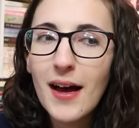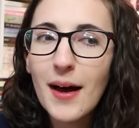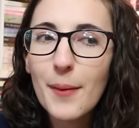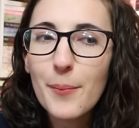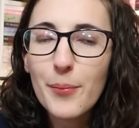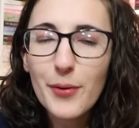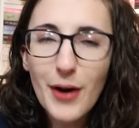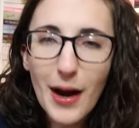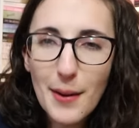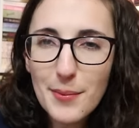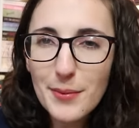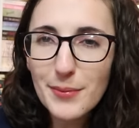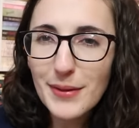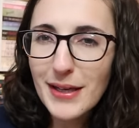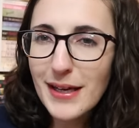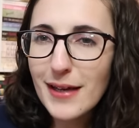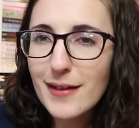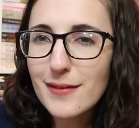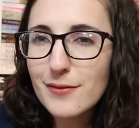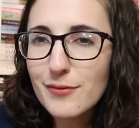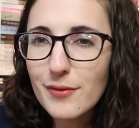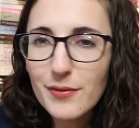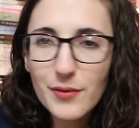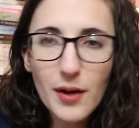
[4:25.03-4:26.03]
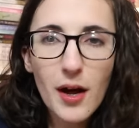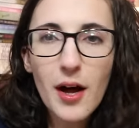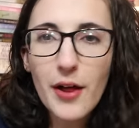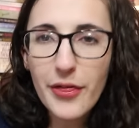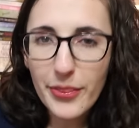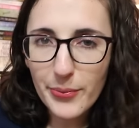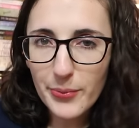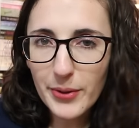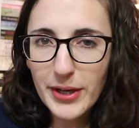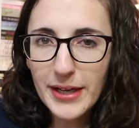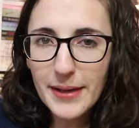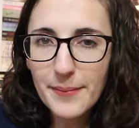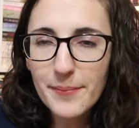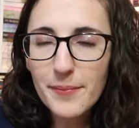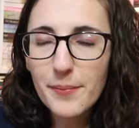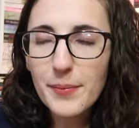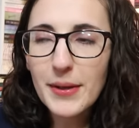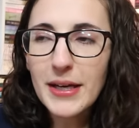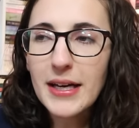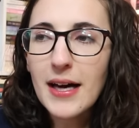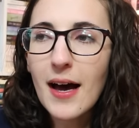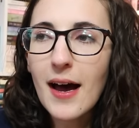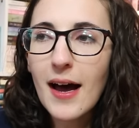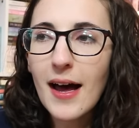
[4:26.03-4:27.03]
probably a 3
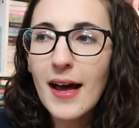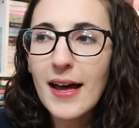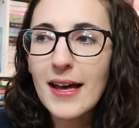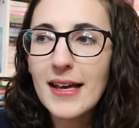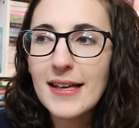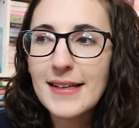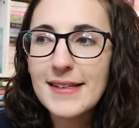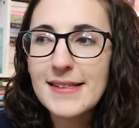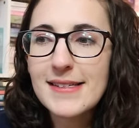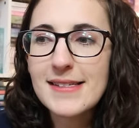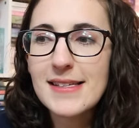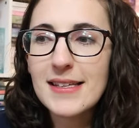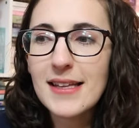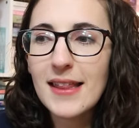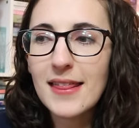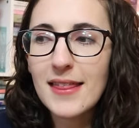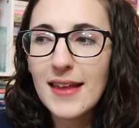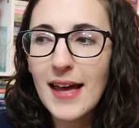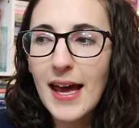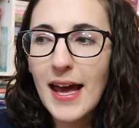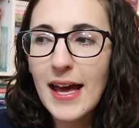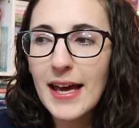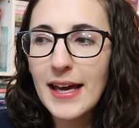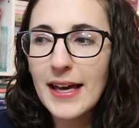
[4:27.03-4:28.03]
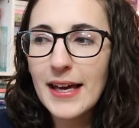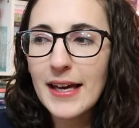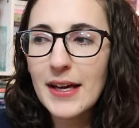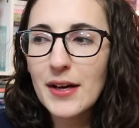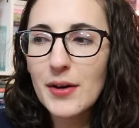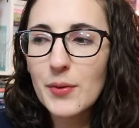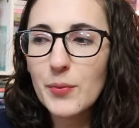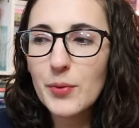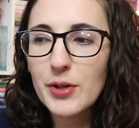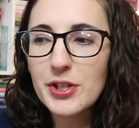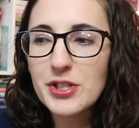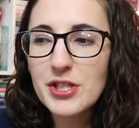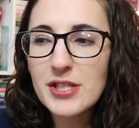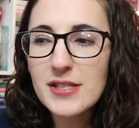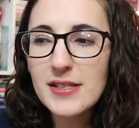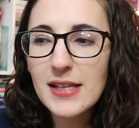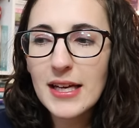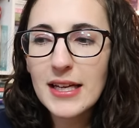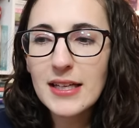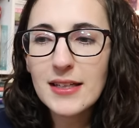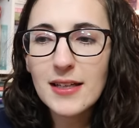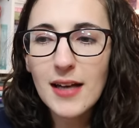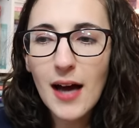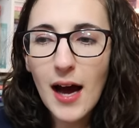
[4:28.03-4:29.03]
because they were just
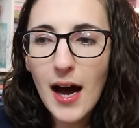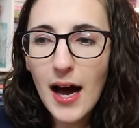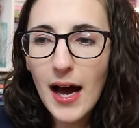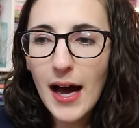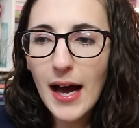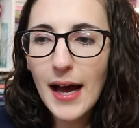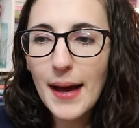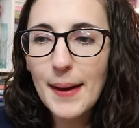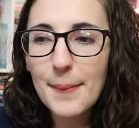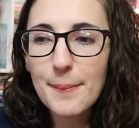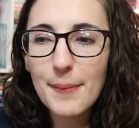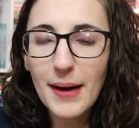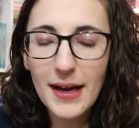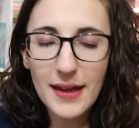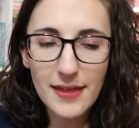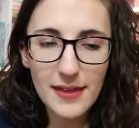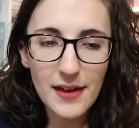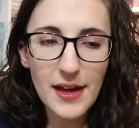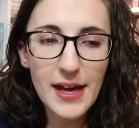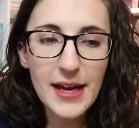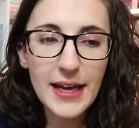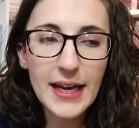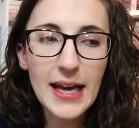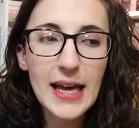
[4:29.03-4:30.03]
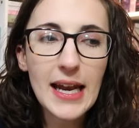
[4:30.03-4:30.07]
like not my thing.